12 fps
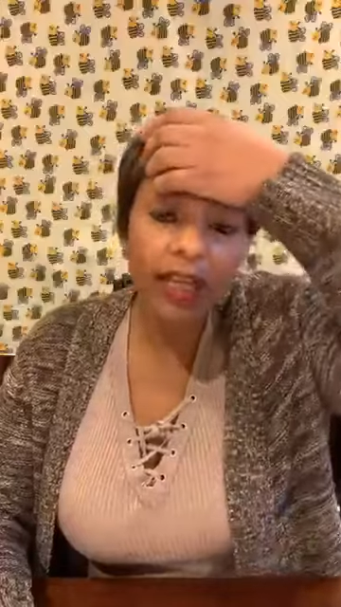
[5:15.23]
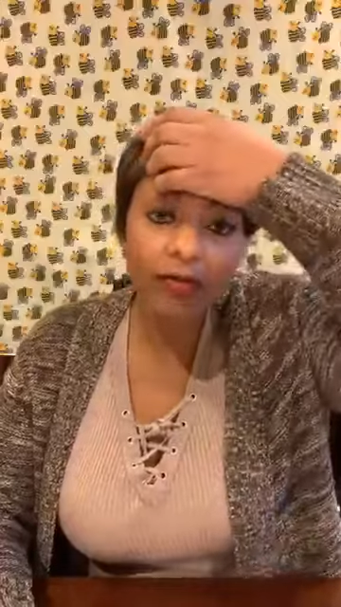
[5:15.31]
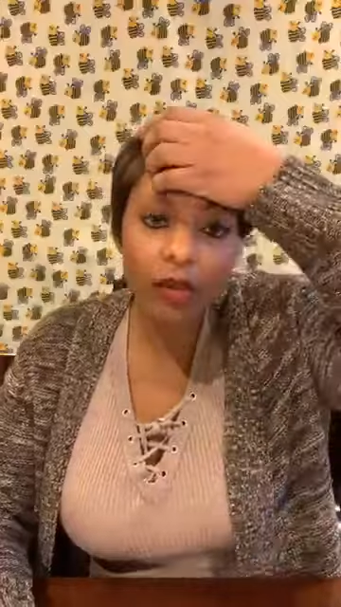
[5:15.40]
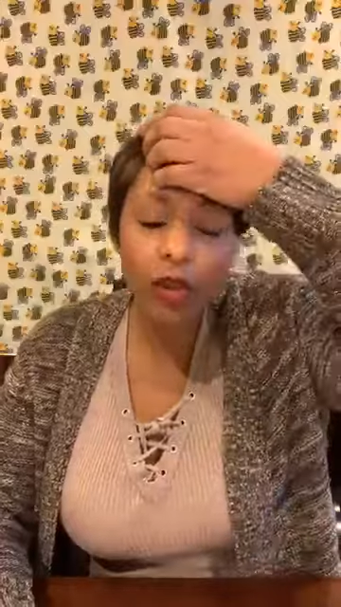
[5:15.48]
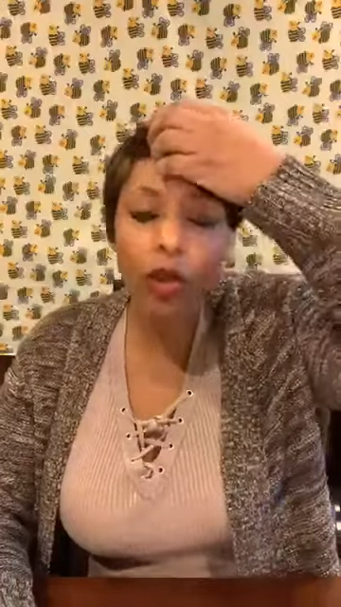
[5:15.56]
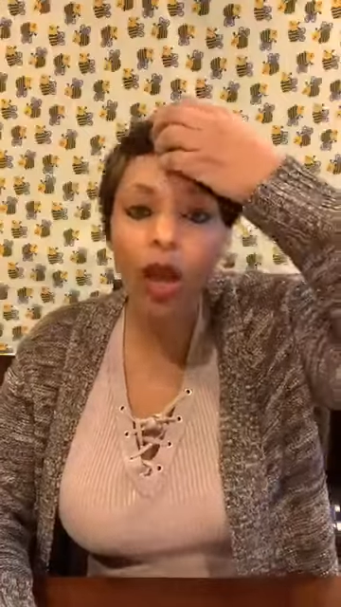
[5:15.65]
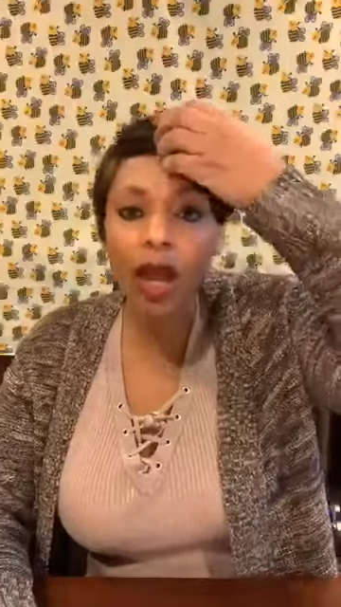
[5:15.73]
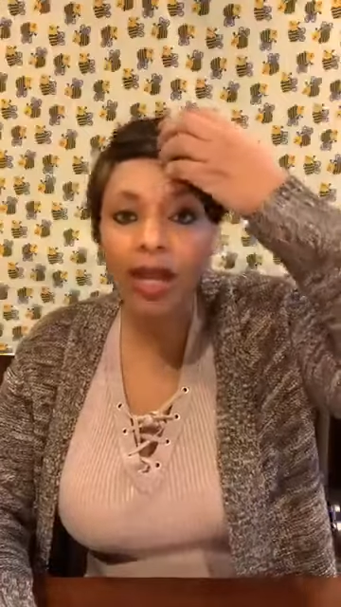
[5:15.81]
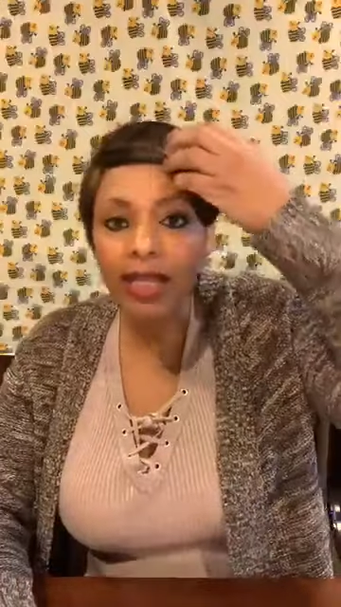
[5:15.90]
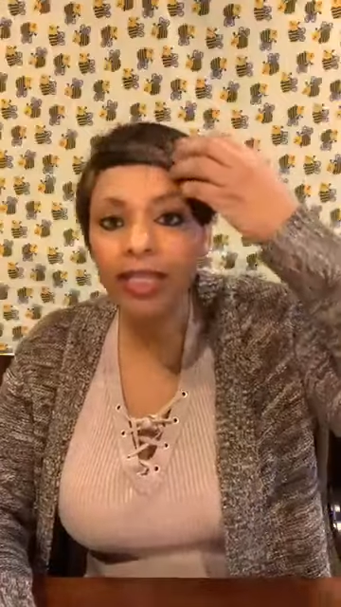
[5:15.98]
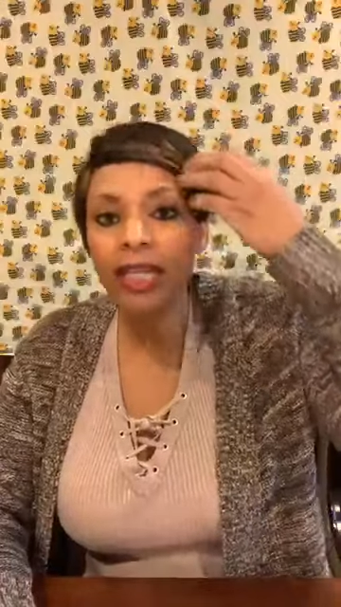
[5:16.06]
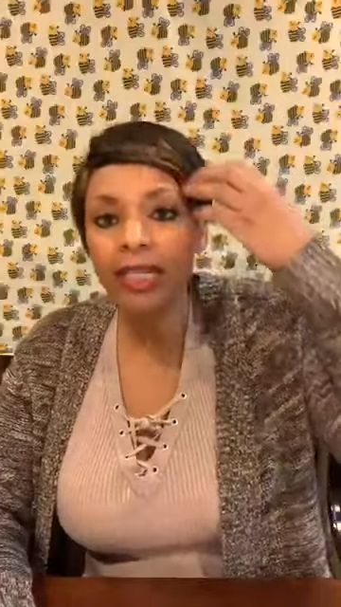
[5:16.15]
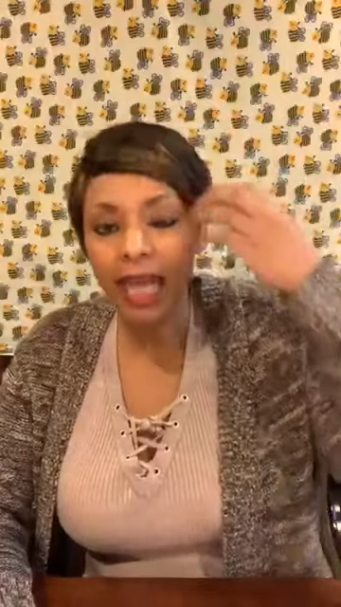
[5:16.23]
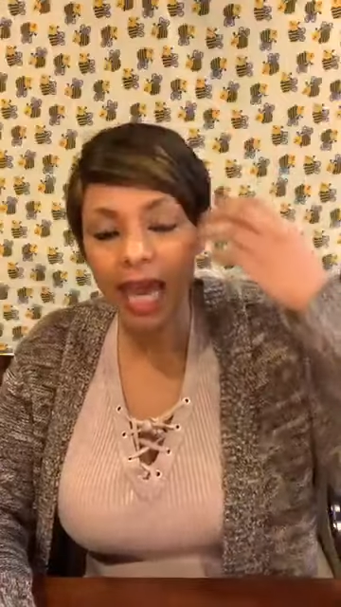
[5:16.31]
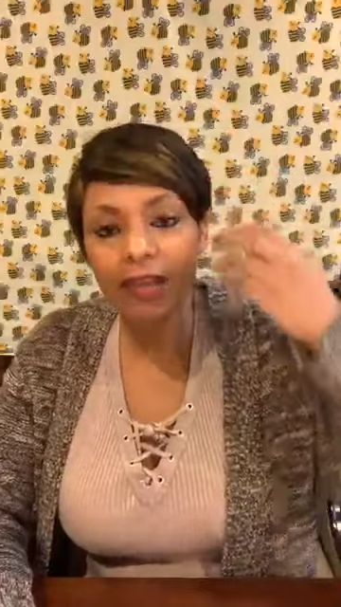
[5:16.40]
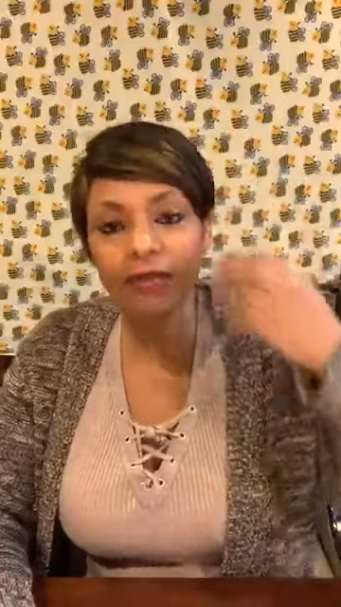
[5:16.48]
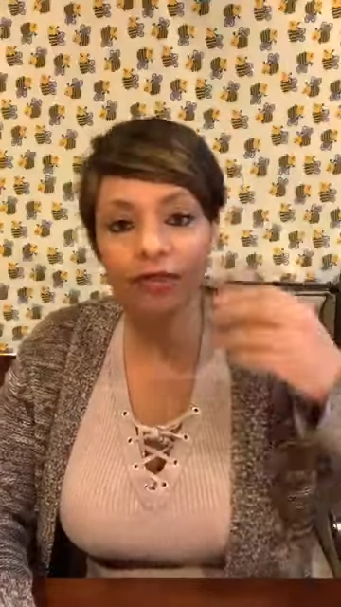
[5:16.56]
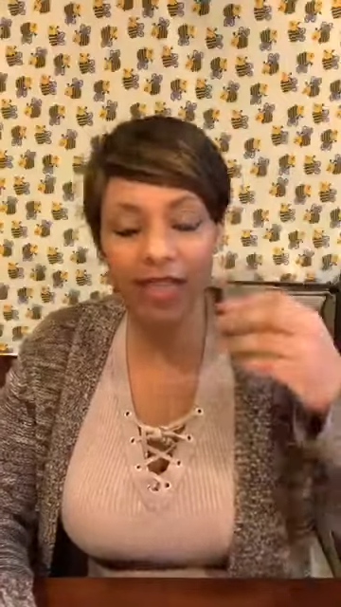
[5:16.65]
if you are in a
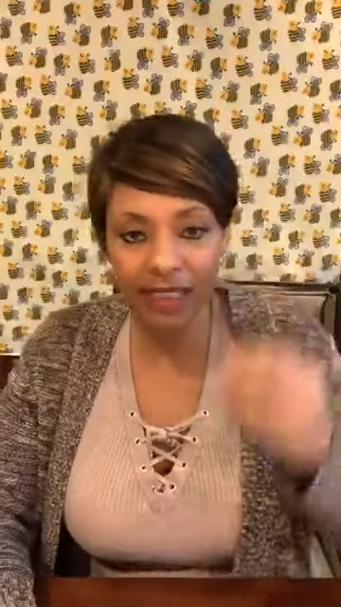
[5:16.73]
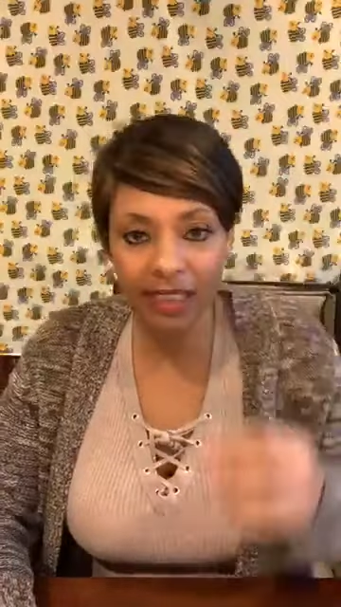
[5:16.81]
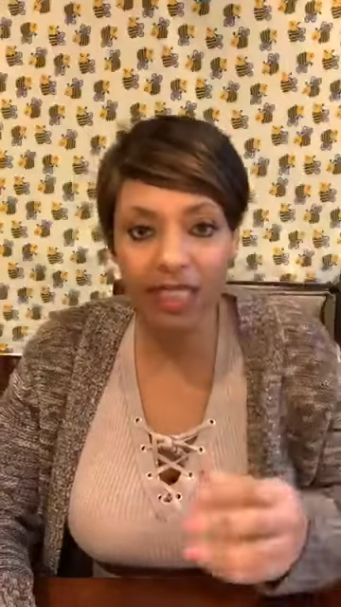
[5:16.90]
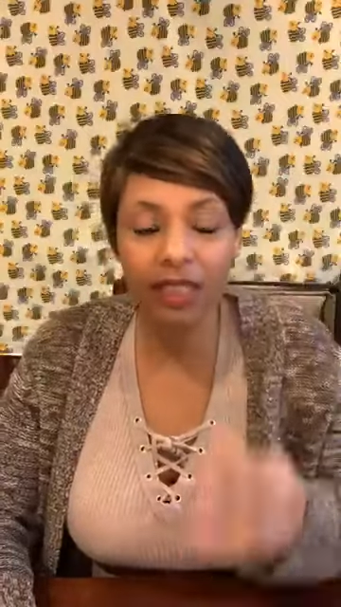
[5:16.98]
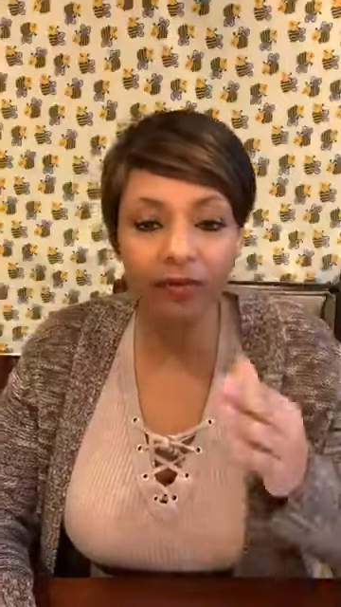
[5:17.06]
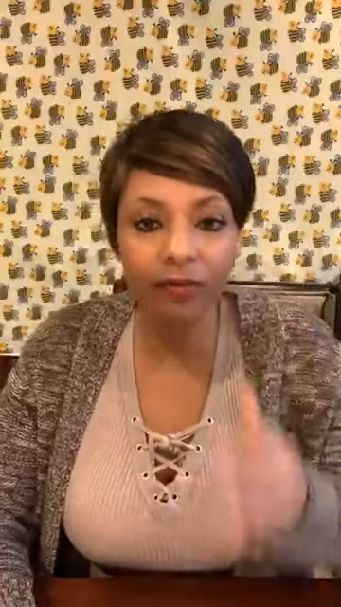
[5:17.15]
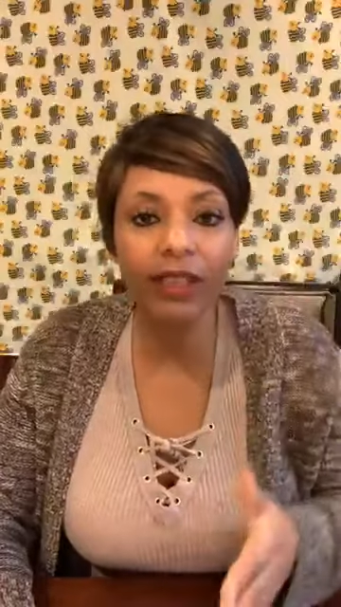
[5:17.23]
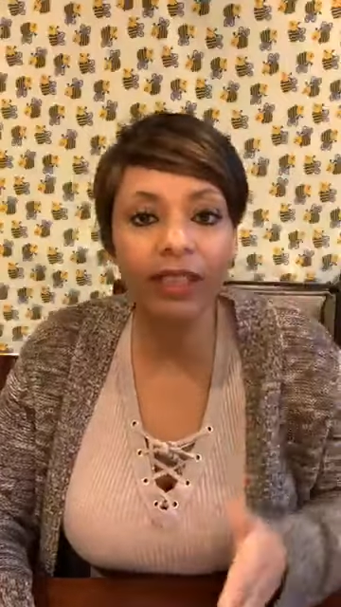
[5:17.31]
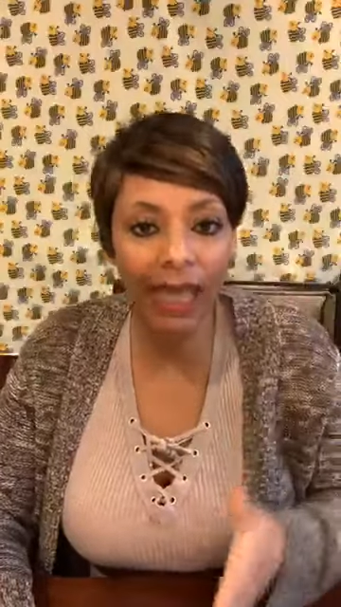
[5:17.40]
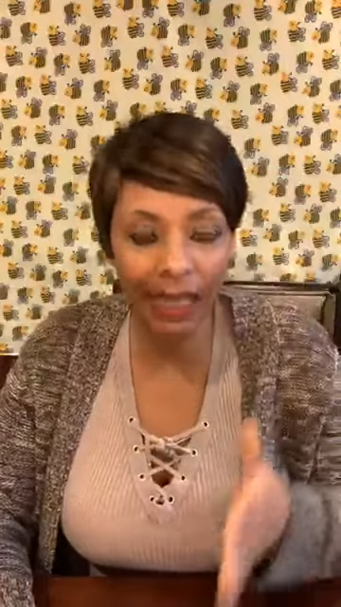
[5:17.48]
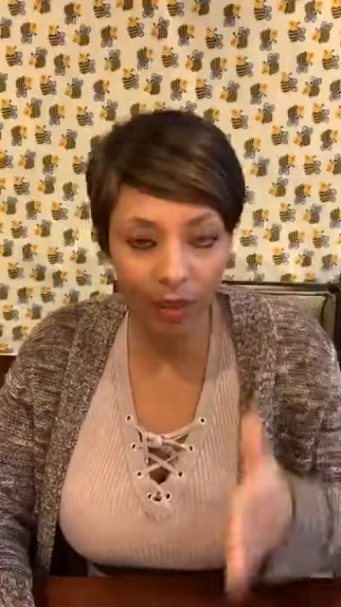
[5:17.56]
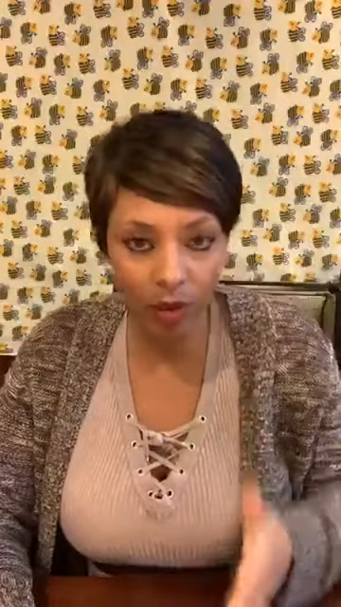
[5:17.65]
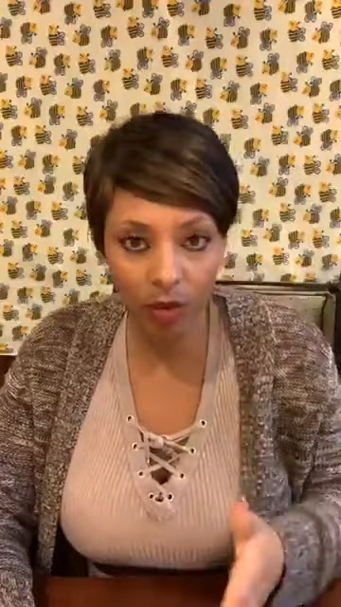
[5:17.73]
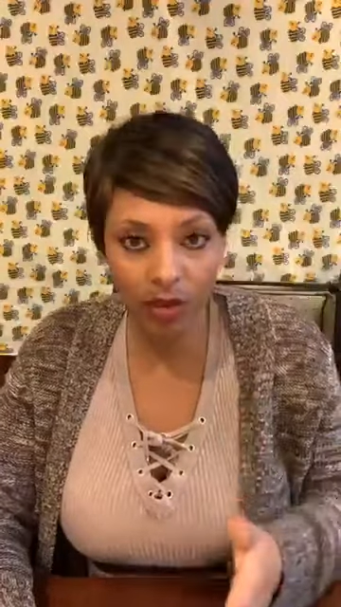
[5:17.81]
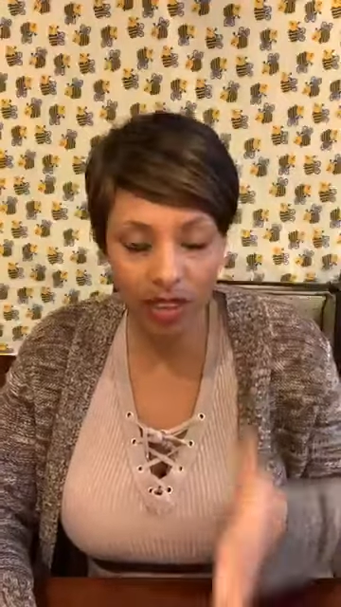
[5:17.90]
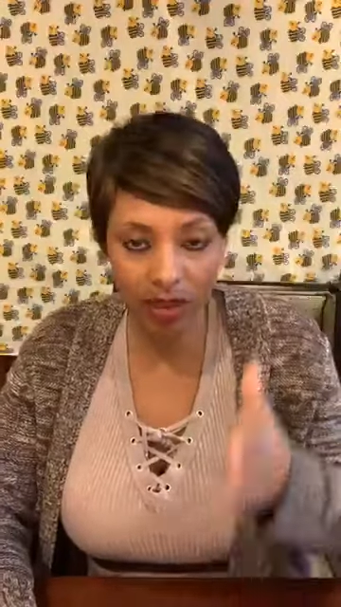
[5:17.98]
life that doesn't feel like yours,